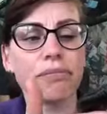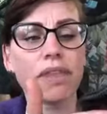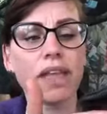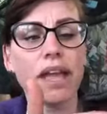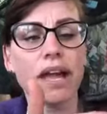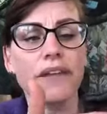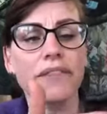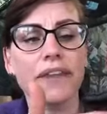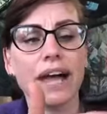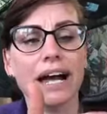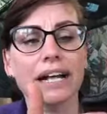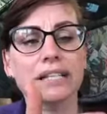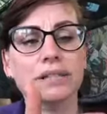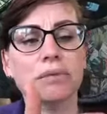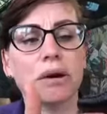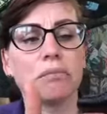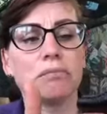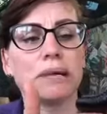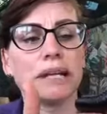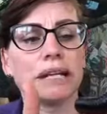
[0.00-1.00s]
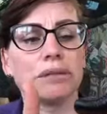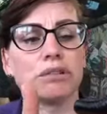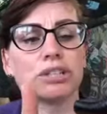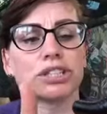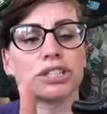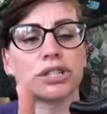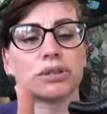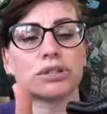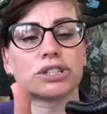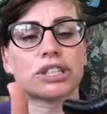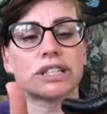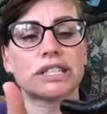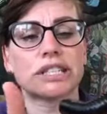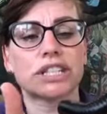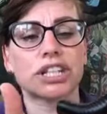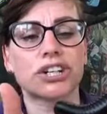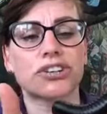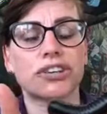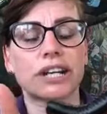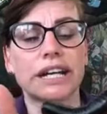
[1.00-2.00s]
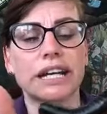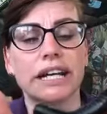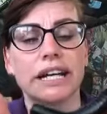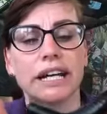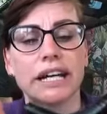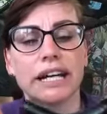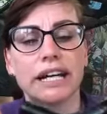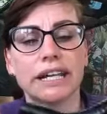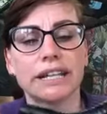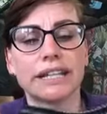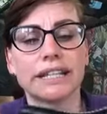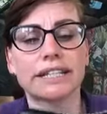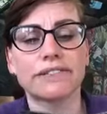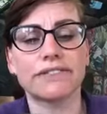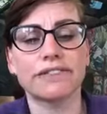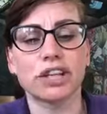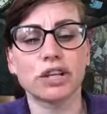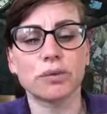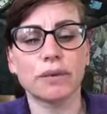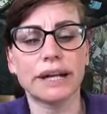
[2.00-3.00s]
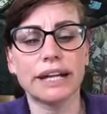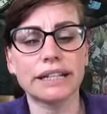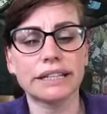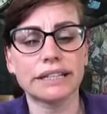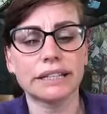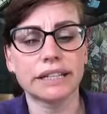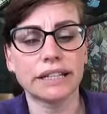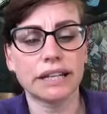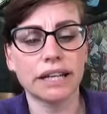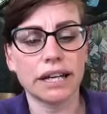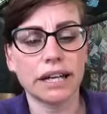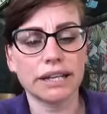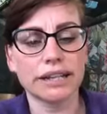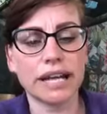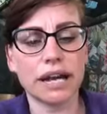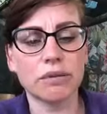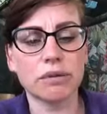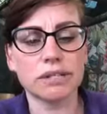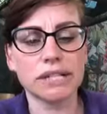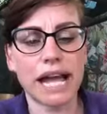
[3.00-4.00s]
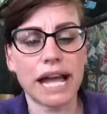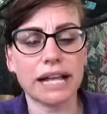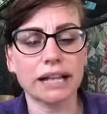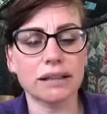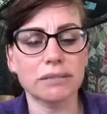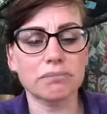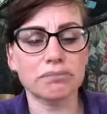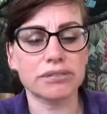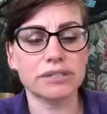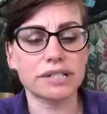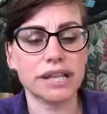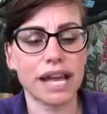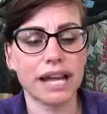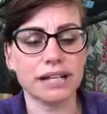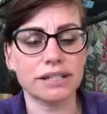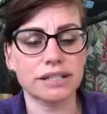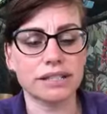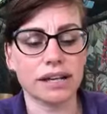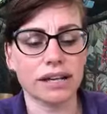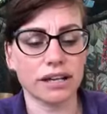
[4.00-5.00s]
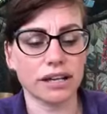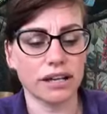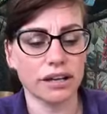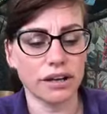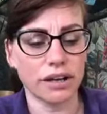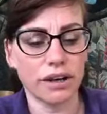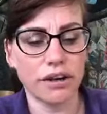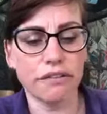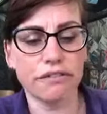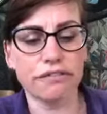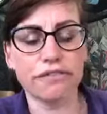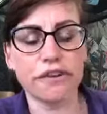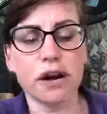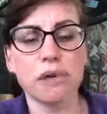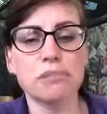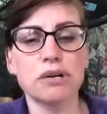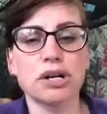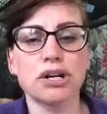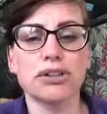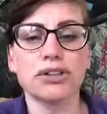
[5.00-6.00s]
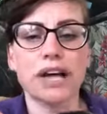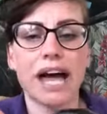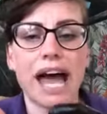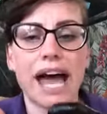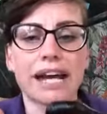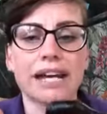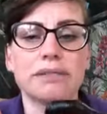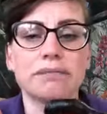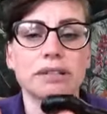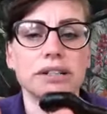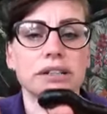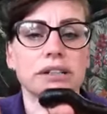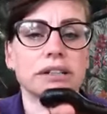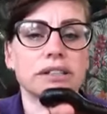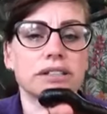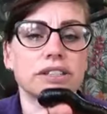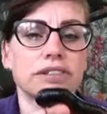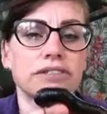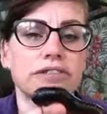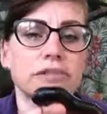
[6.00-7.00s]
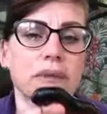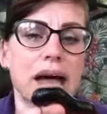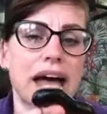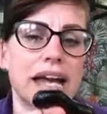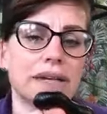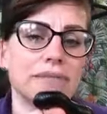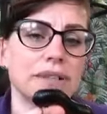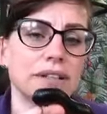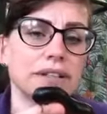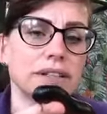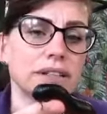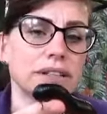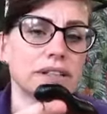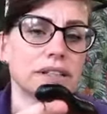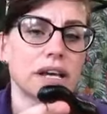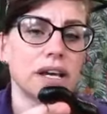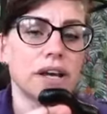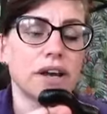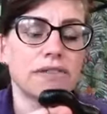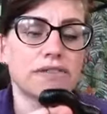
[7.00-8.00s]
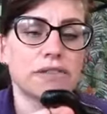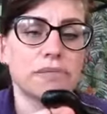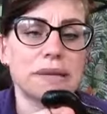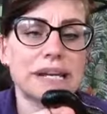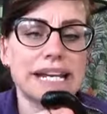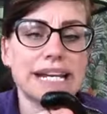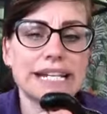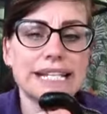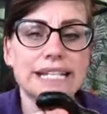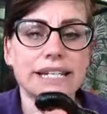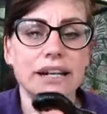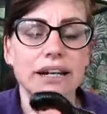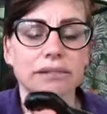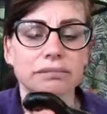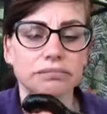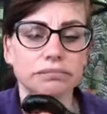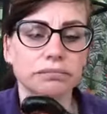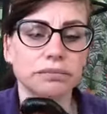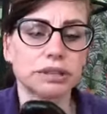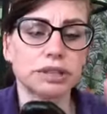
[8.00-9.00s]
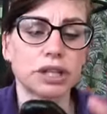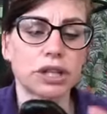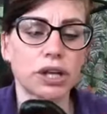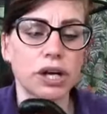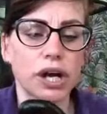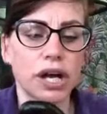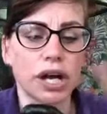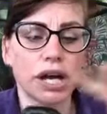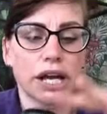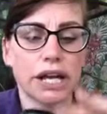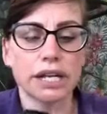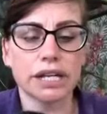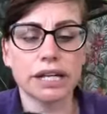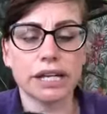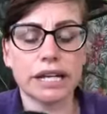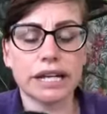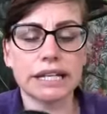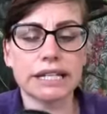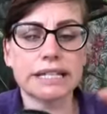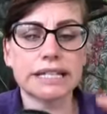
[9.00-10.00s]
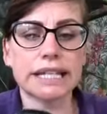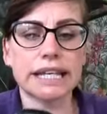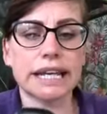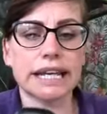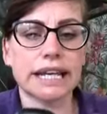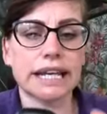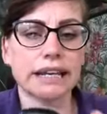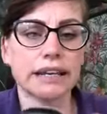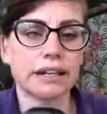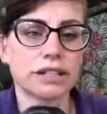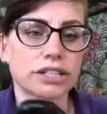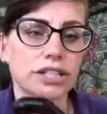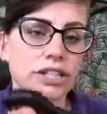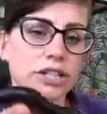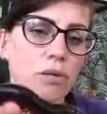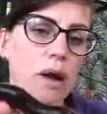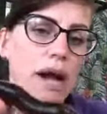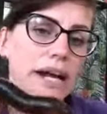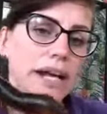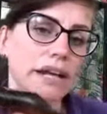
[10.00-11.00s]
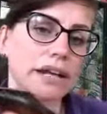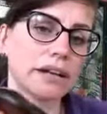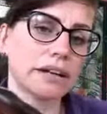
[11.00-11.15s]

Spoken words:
And that is what Millie would do. She'd secrete this fluid that would help protect her from other animals. So from animals from eating her. So you can see she's quite